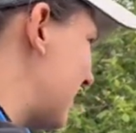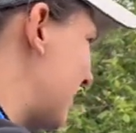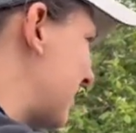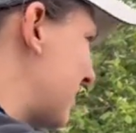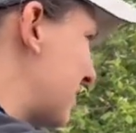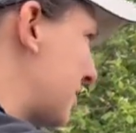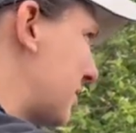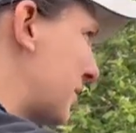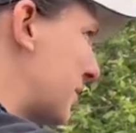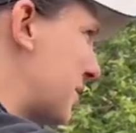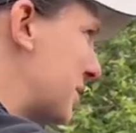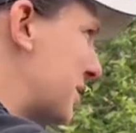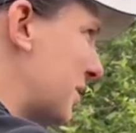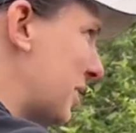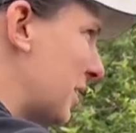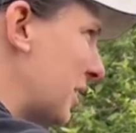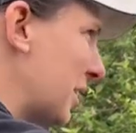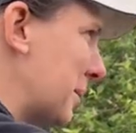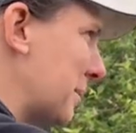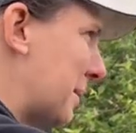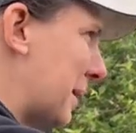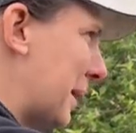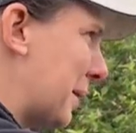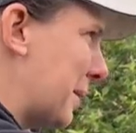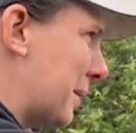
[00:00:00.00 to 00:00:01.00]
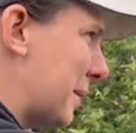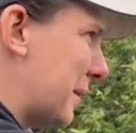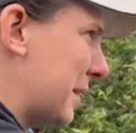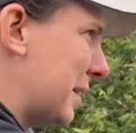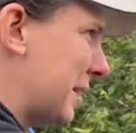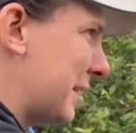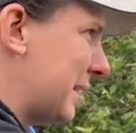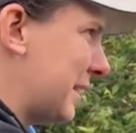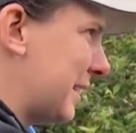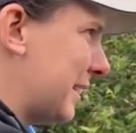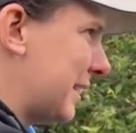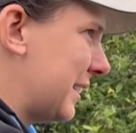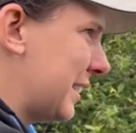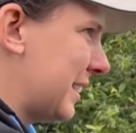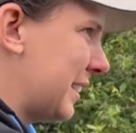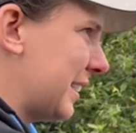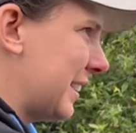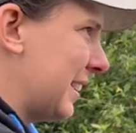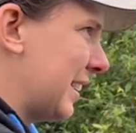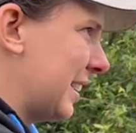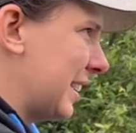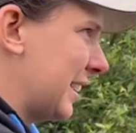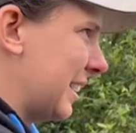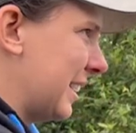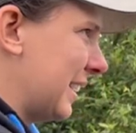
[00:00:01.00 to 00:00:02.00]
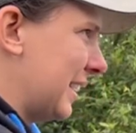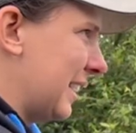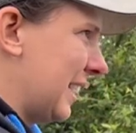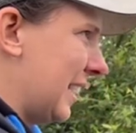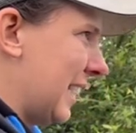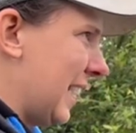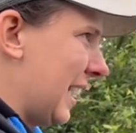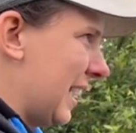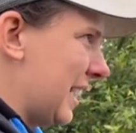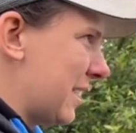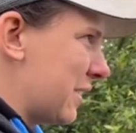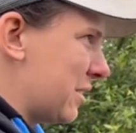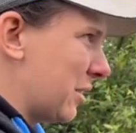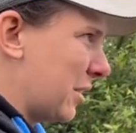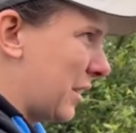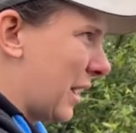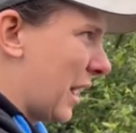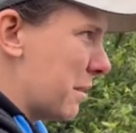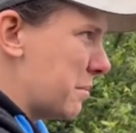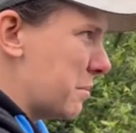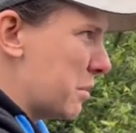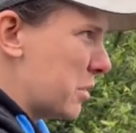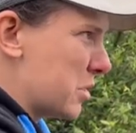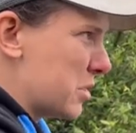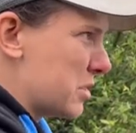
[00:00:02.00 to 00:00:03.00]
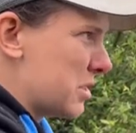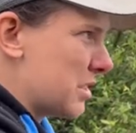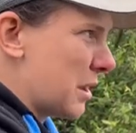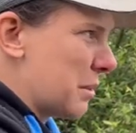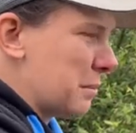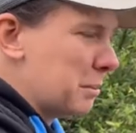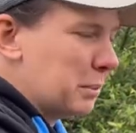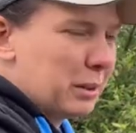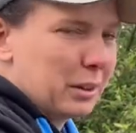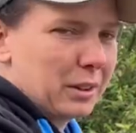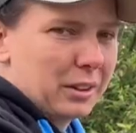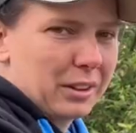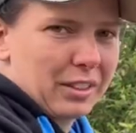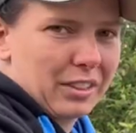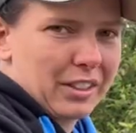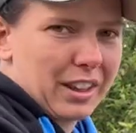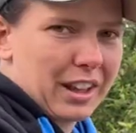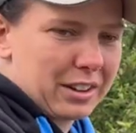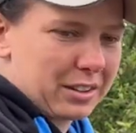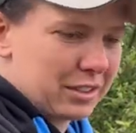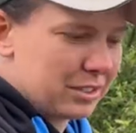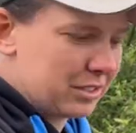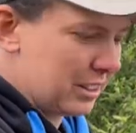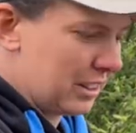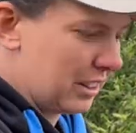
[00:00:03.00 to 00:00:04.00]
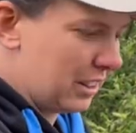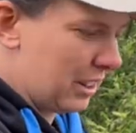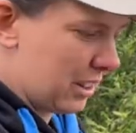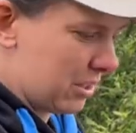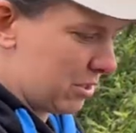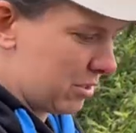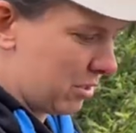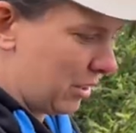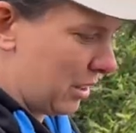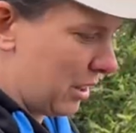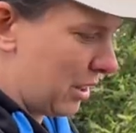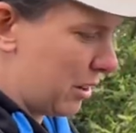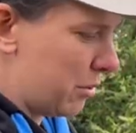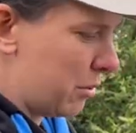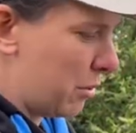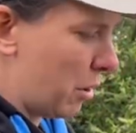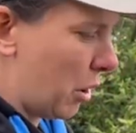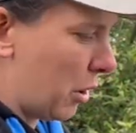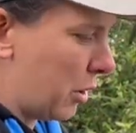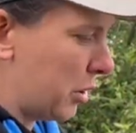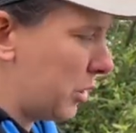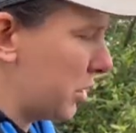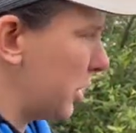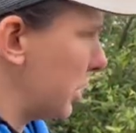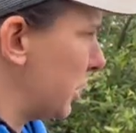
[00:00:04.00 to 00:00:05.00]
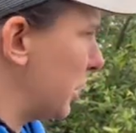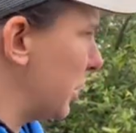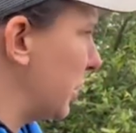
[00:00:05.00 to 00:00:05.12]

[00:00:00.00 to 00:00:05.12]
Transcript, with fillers: That's what it's all about. Don't get much simpler than that, does it? Literally a rod,